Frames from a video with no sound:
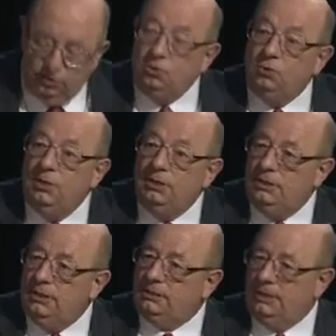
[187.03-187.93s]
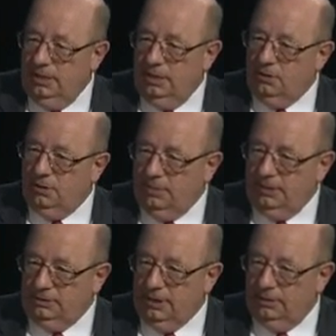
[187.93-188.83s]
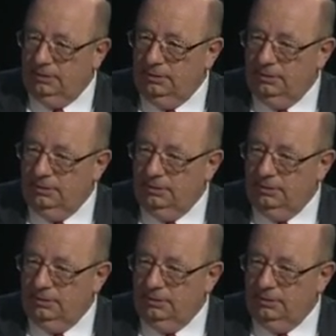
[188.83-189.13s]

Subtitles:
to disinherit my son.